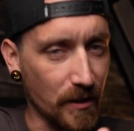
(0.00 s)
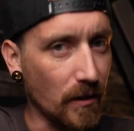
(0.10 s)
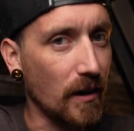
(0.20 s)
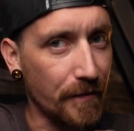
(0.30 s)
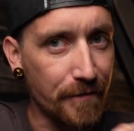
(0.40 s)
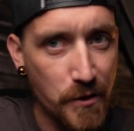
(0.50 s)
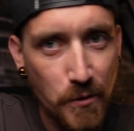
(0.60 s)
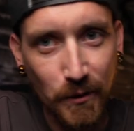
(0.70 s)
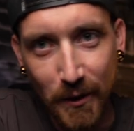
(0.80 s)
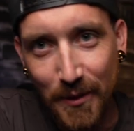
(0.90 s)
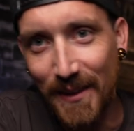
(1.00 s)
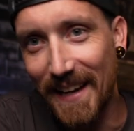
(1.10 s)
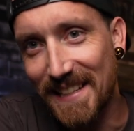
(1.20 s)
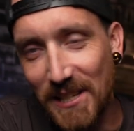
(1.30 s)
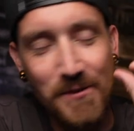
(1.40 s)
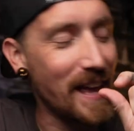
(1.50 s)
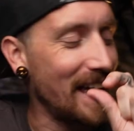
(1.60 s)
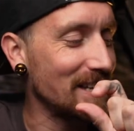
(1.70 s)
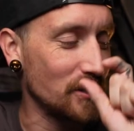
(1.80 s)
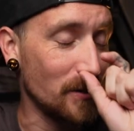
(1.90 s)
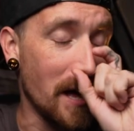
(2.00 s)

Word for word: there are a few little things that you can't do.